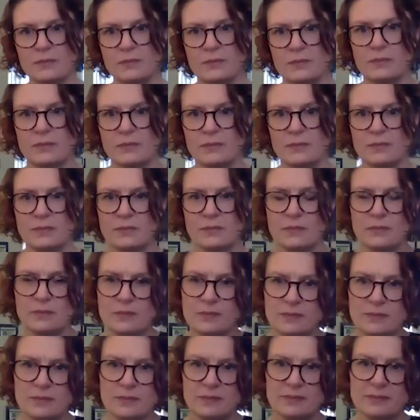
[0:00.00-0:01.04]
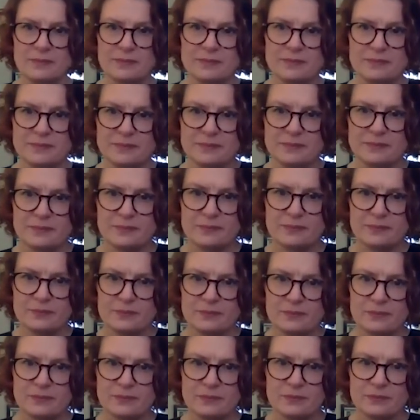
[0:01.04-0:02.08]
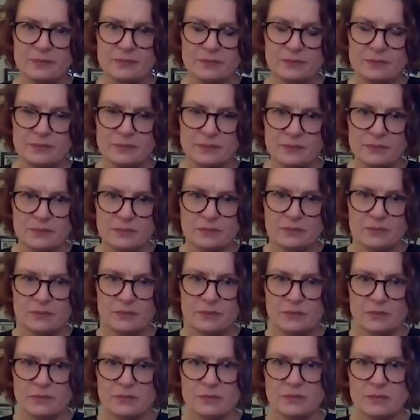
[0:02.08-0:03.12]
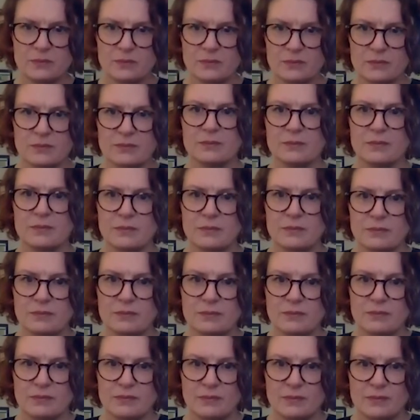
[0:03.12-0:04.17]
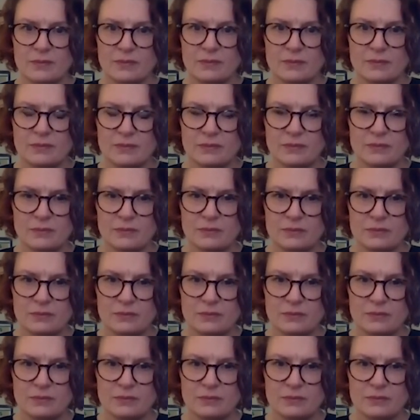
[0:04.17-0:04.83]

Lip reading: (not speaking)